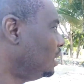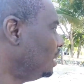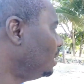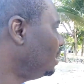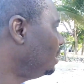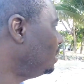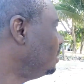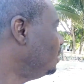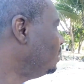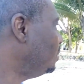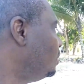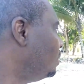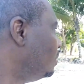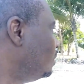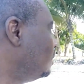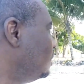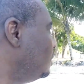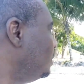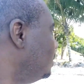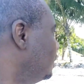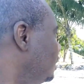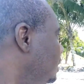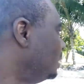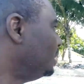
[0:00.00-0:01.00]
you know,
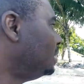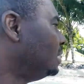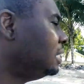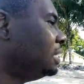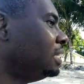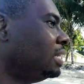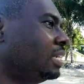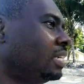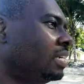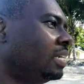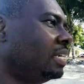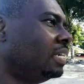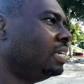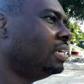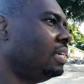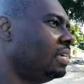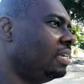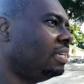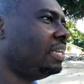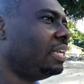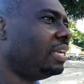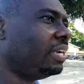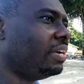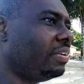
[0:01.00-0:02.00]

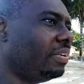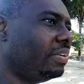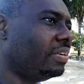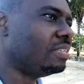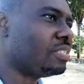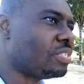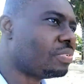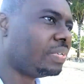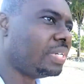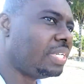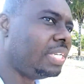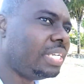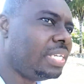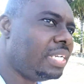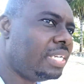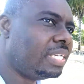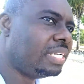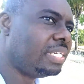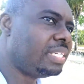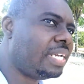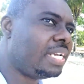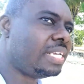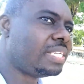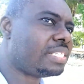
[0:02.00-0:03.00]
the area is really
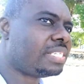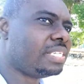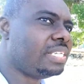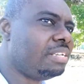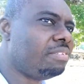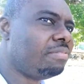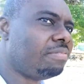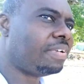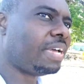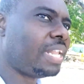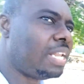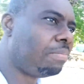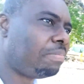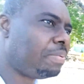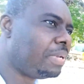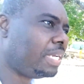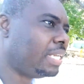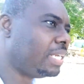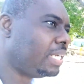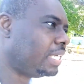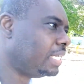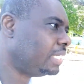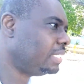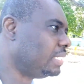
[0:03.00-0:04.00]
nicely developing
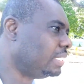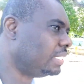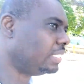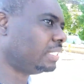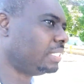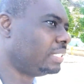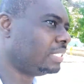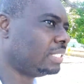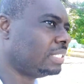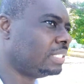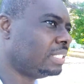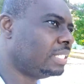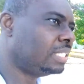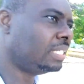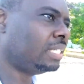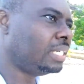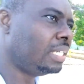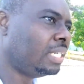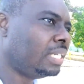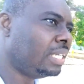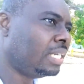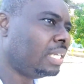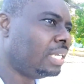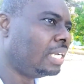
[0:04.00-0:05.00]
and
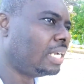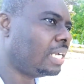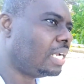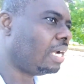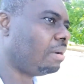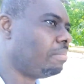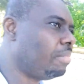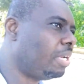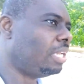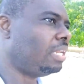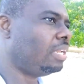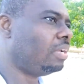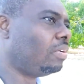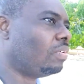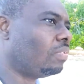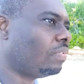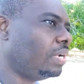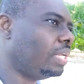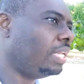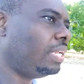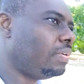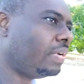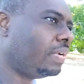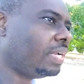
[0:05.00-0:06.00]
coming along
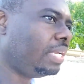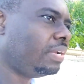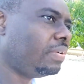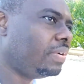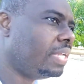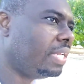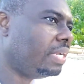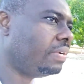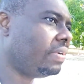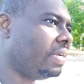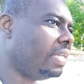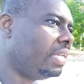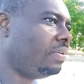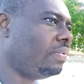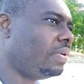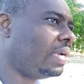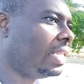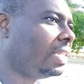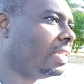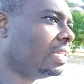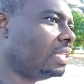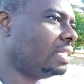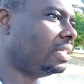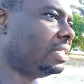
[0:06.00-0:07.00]
really
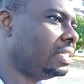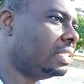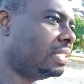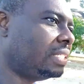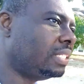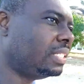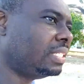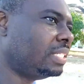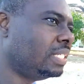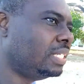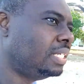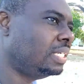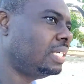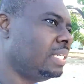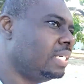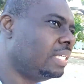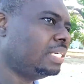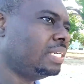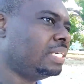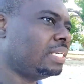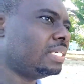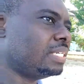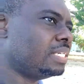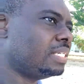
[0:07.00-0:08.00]
well.
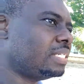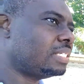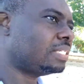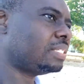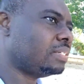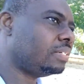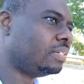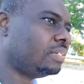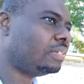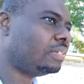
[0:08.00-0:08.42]
So